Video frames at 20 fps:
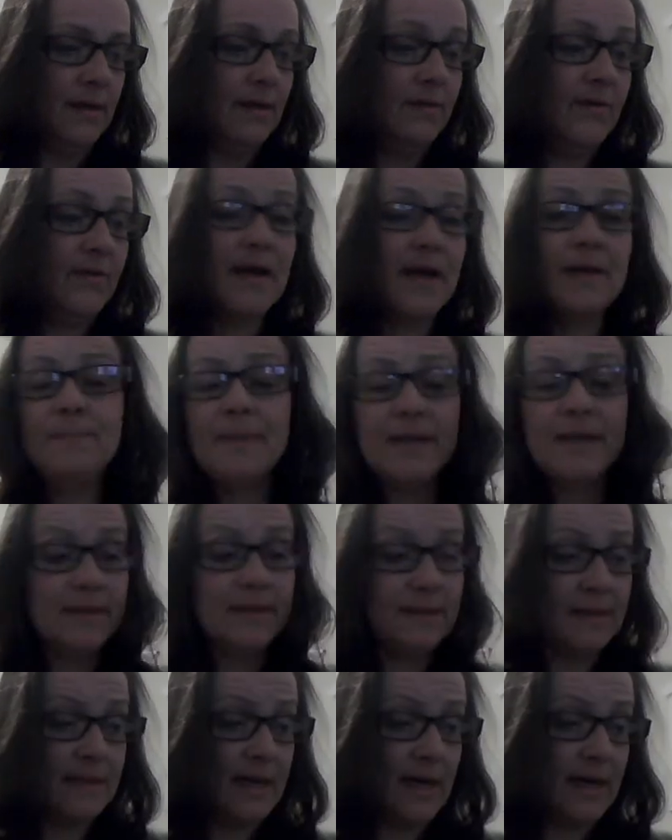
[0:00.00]
That being
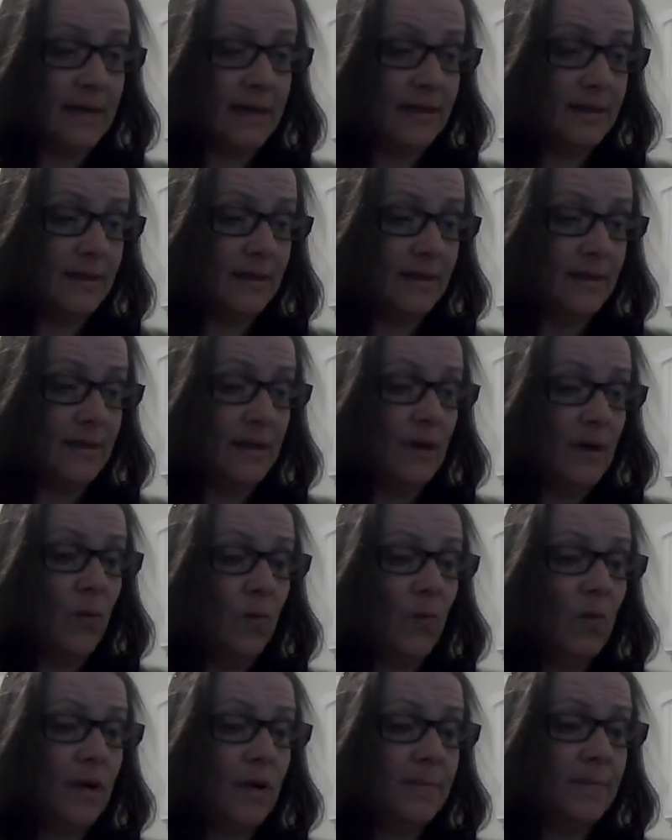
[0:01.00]
said,
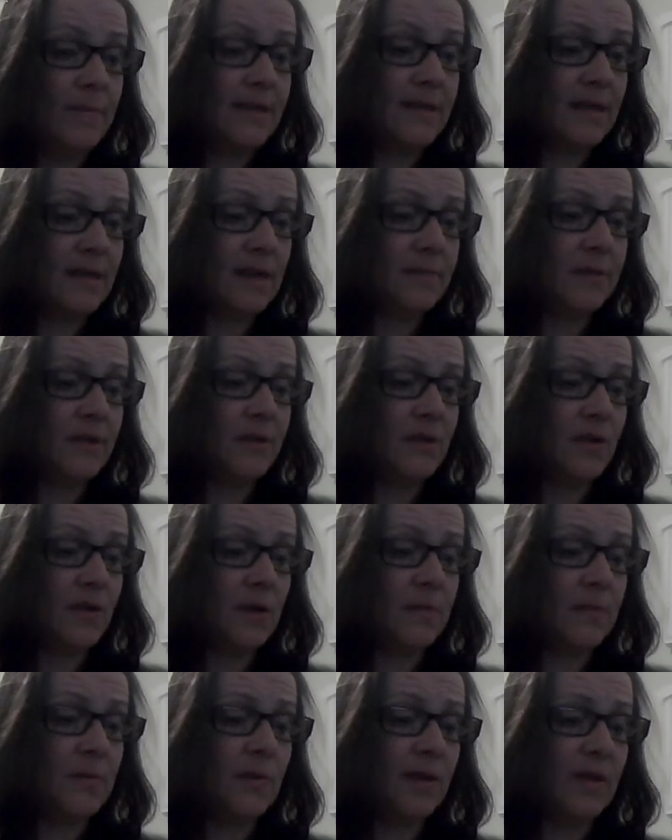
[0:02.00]
one must come to
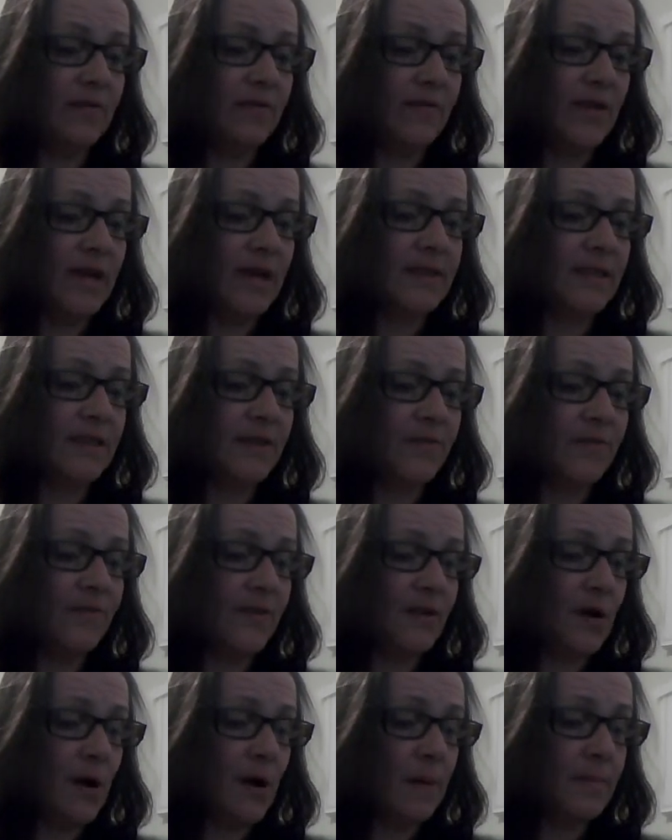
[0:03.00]
terms with events and
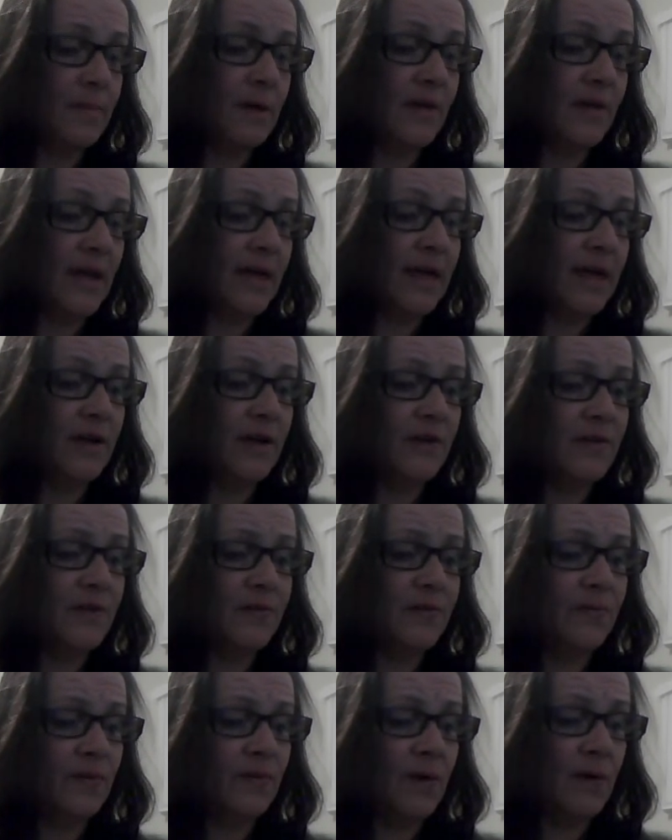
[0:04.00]
phenomena that
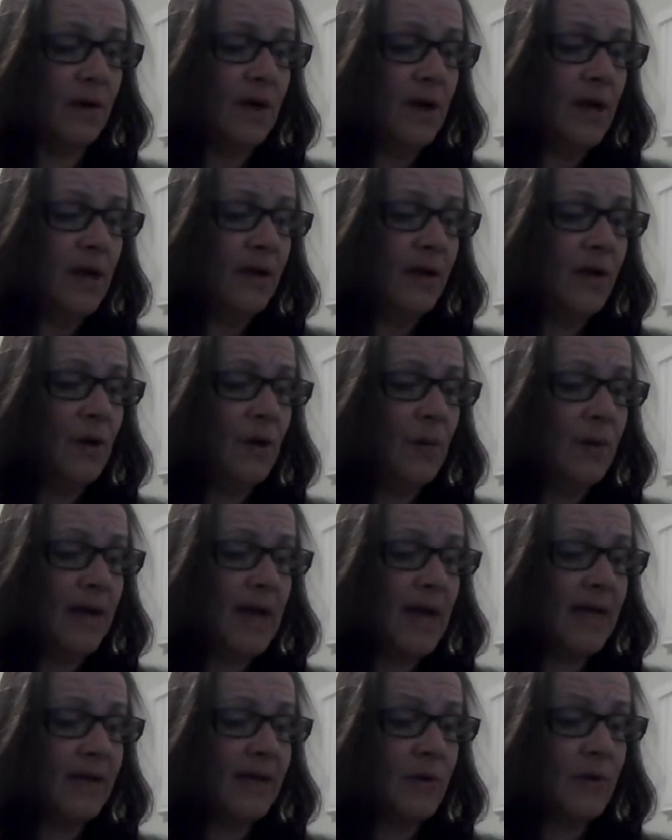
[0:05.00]
heretofore no one
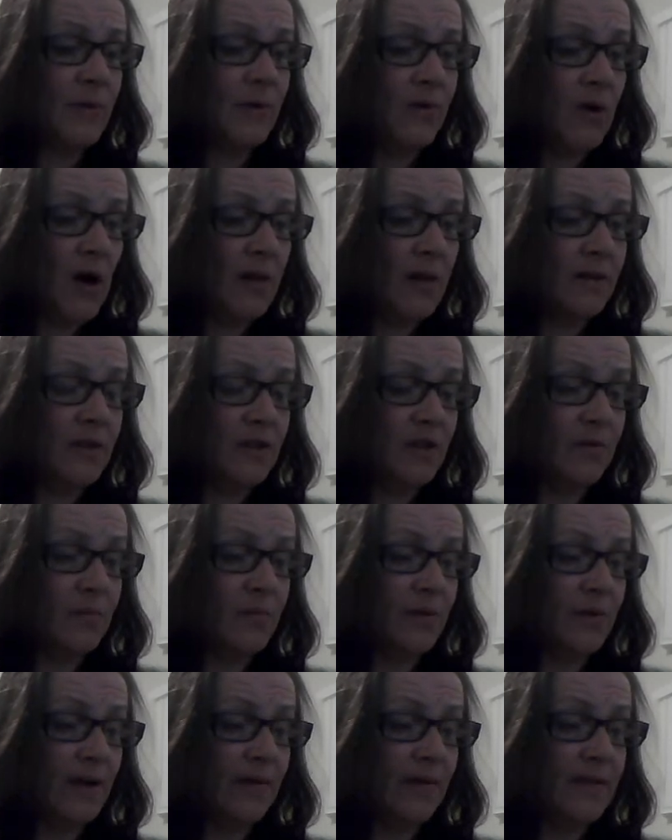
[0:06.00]
had no knowledge of
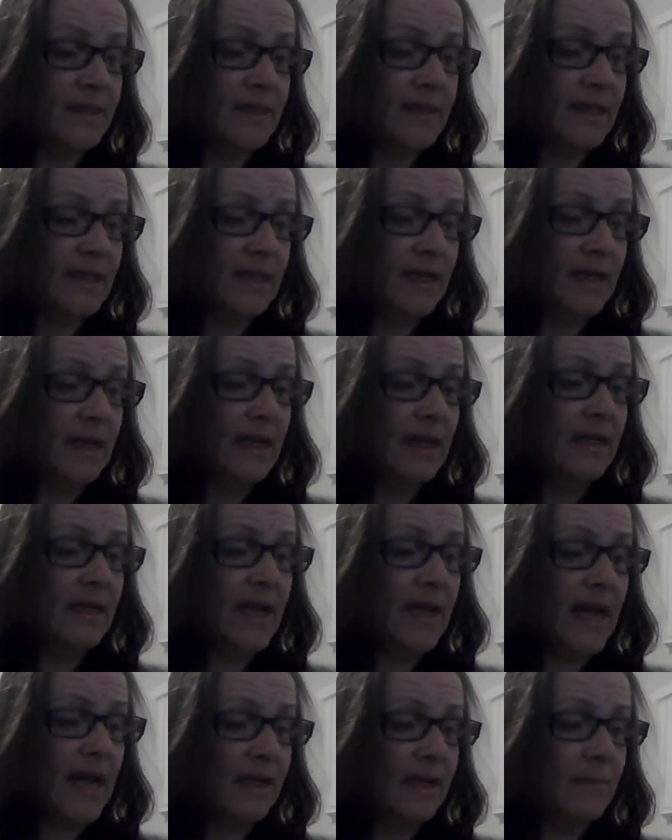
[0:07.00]
previously,
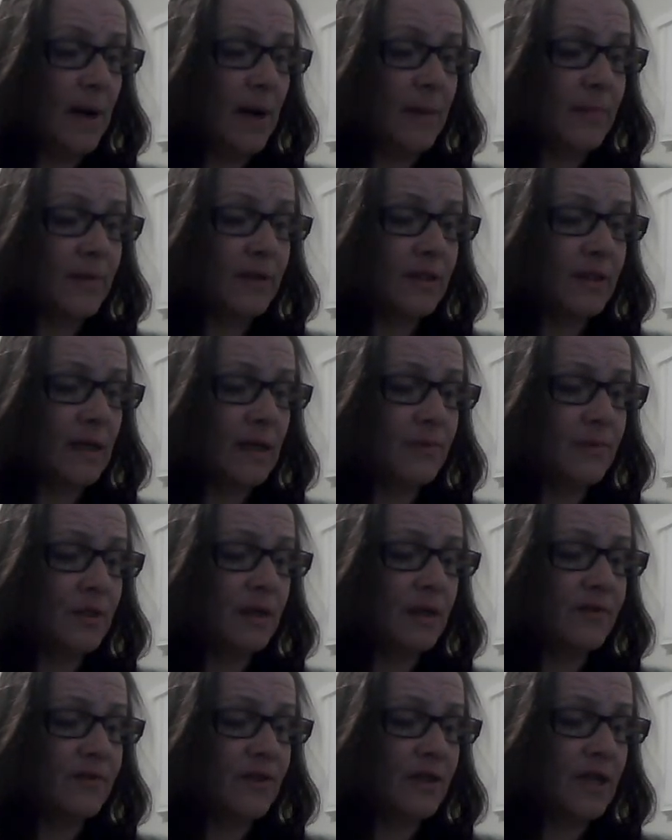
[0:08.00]
liken my
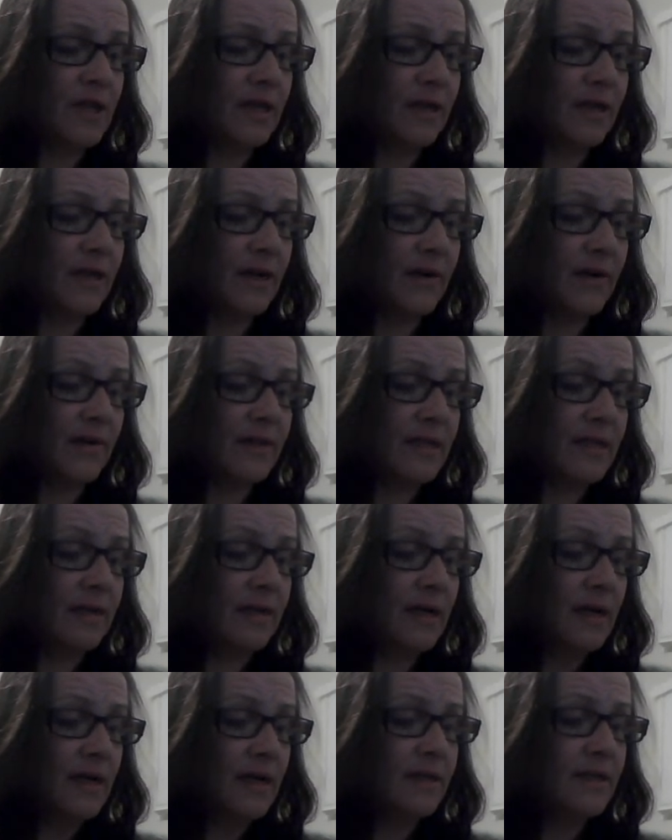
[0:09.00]
perception of singularity
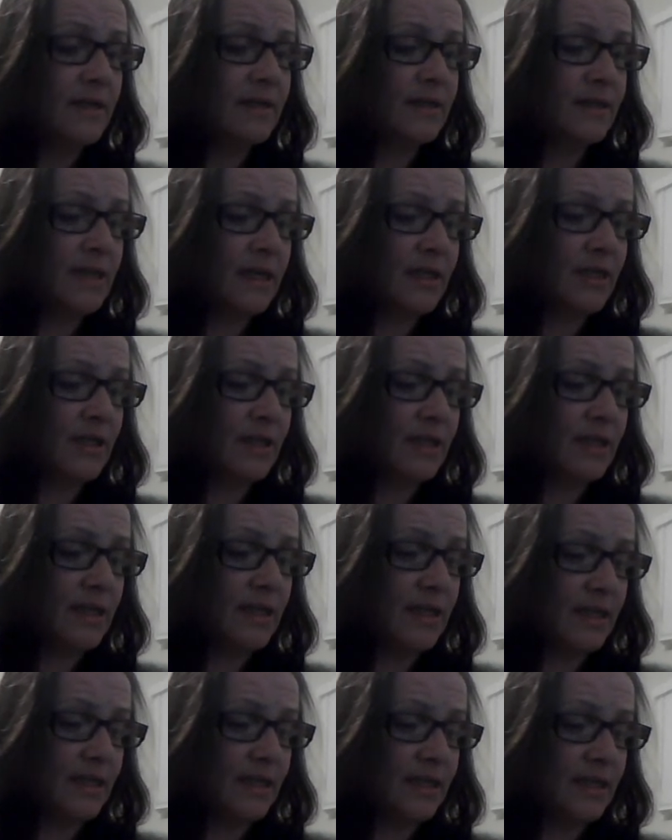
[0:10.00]
to such as
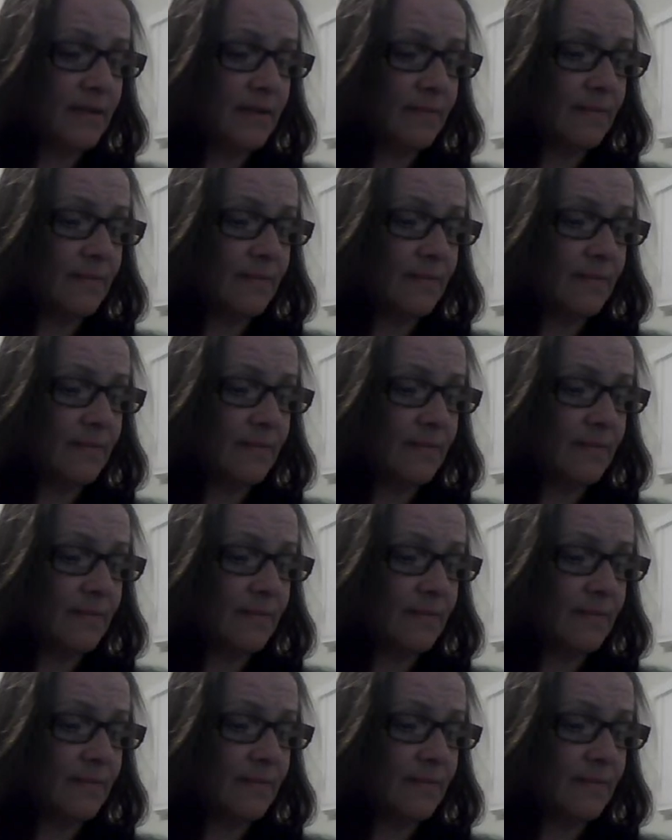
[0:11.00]
this: